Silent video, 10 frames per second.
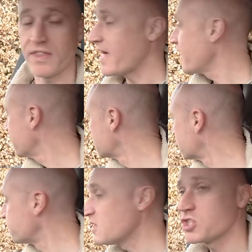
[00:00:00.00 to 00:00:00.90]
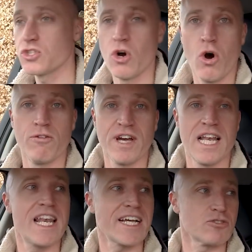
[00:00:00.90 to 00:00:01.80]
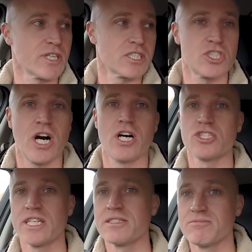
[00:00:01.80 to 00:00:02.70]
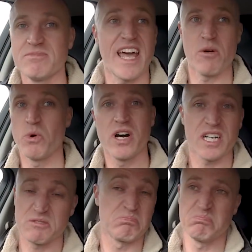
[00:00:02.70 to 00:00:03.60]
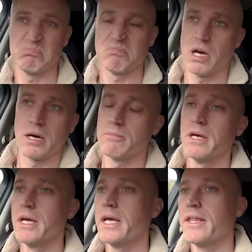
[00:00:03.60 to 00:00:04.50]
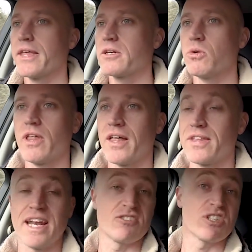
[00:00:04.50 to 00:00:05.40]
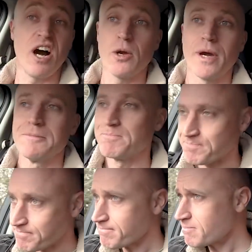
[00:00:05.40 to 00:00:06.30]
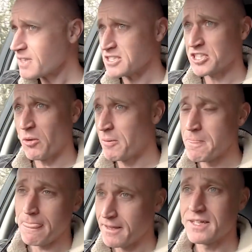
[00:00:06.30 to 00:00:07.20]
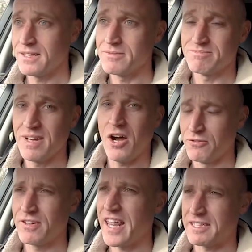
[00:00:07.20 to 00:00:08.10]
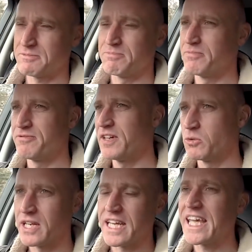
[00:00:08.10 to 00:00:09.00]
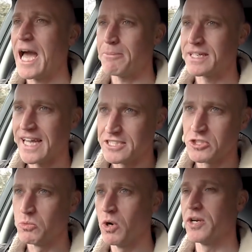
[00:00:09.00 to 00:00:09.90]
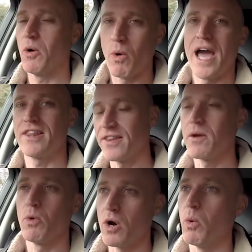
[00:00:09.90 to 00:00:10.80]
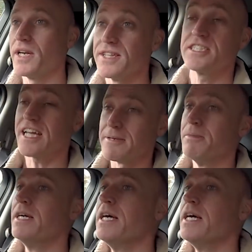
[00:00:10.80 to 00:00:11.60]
their division of electric charging network, they call that the electric highway. So hopefully that's filled in a gap in case you weren't aware that they were one and the same.